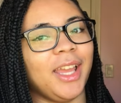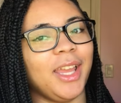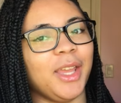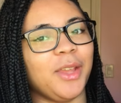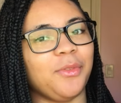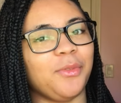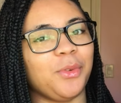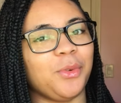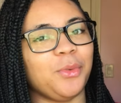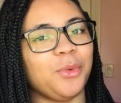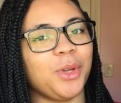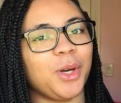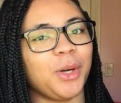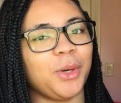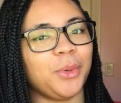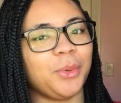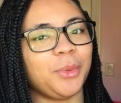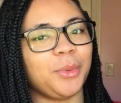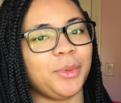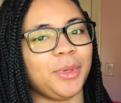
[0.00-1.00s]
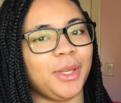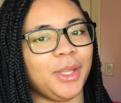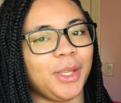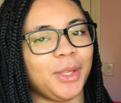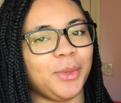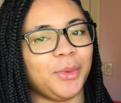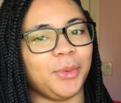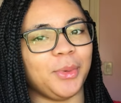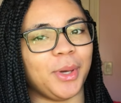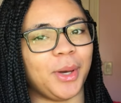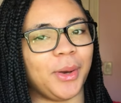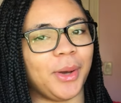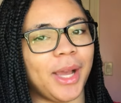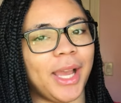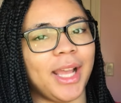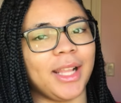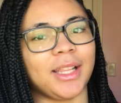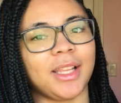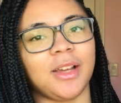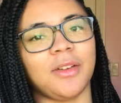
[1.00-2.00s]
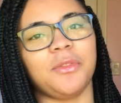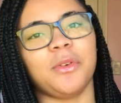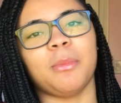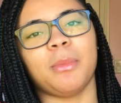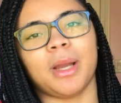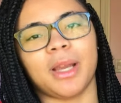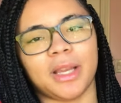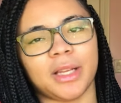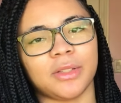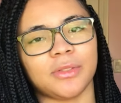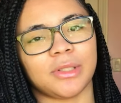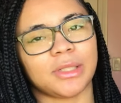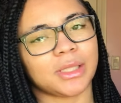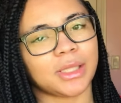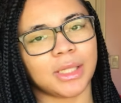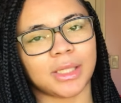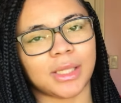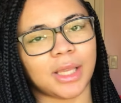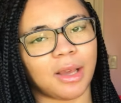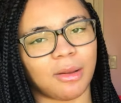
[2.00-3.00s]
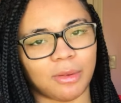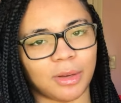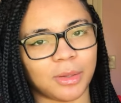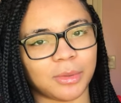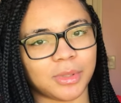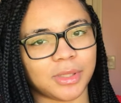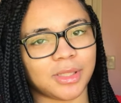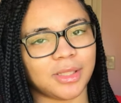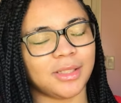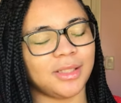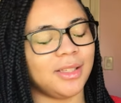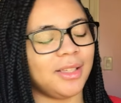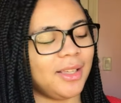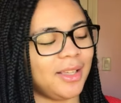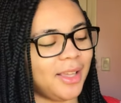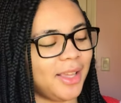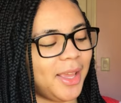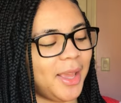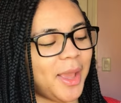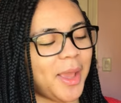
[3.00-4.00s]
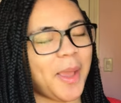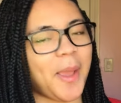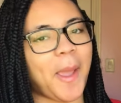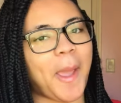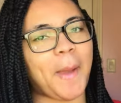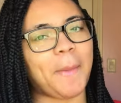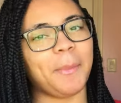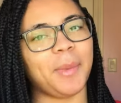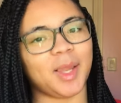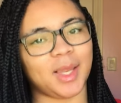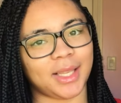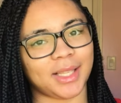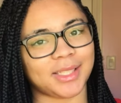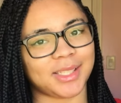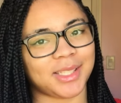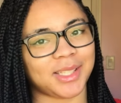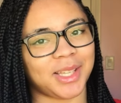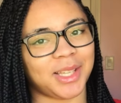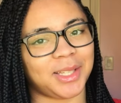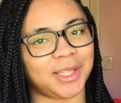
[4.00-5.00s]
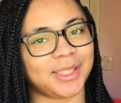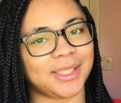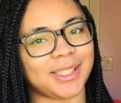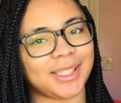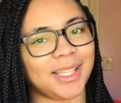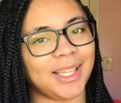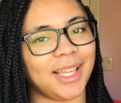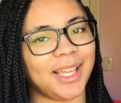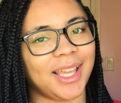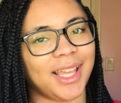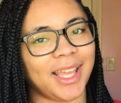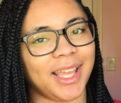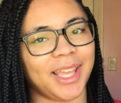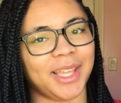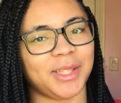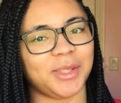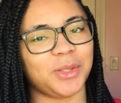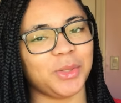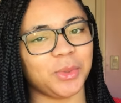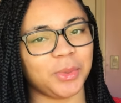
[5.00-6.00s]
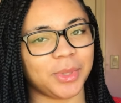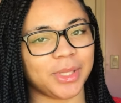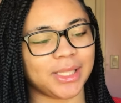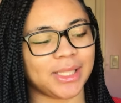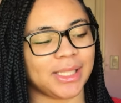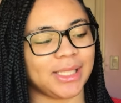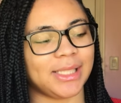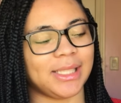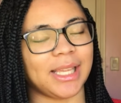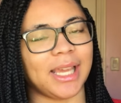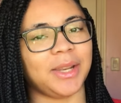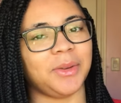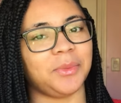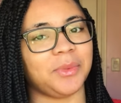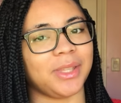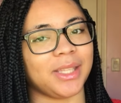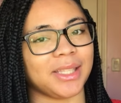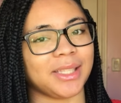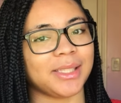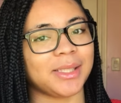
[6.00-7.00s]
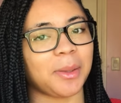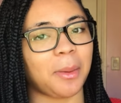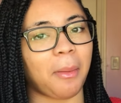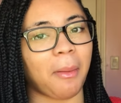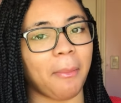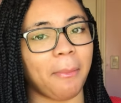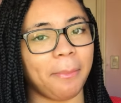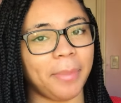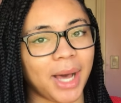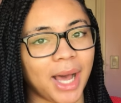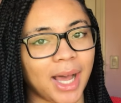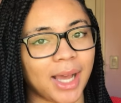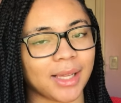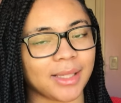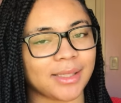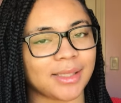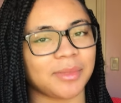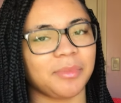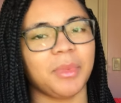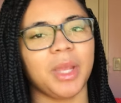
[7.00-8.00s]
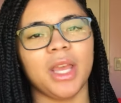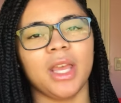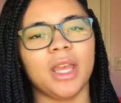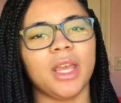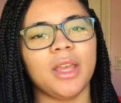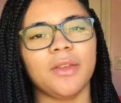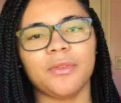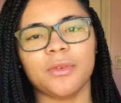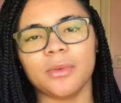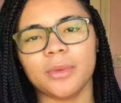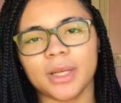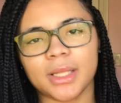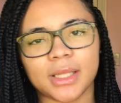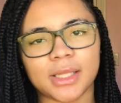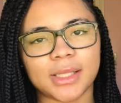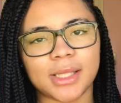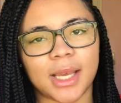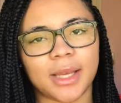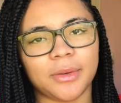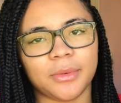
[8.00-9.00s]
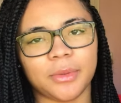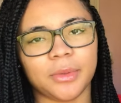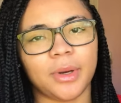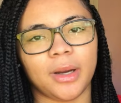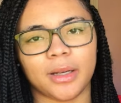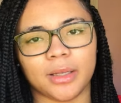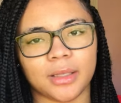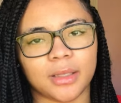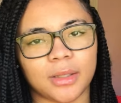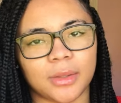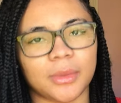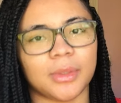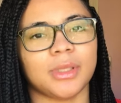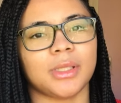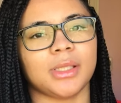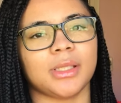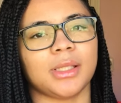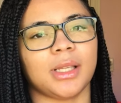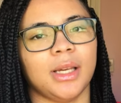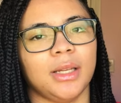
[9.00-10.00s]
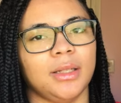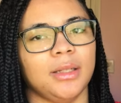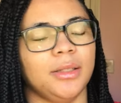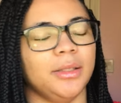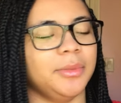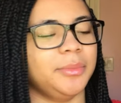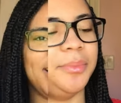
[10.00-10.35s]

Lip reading: If you know, then you know. I had to cover my address because y'all know. But let's get into what's inside of this box. If you read the title, you already know what's inside of here.